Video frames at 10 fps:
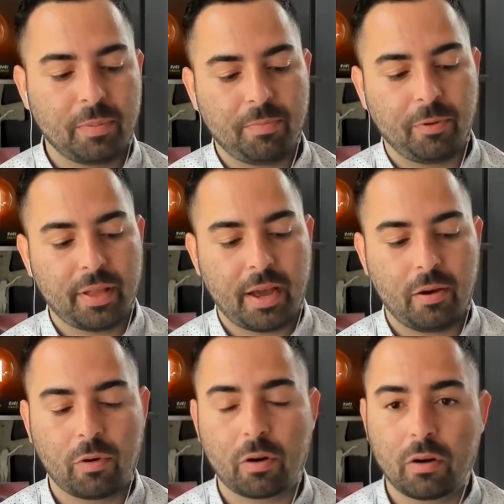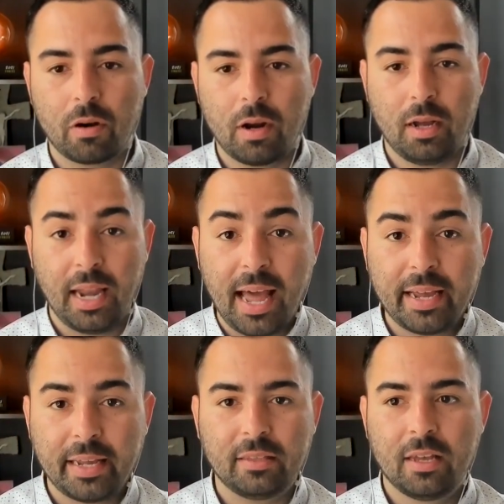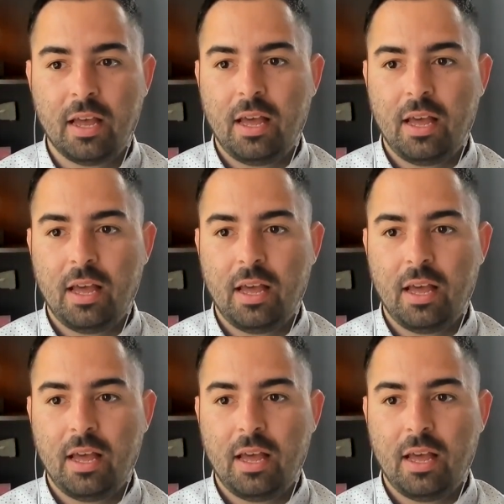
people that were aligned,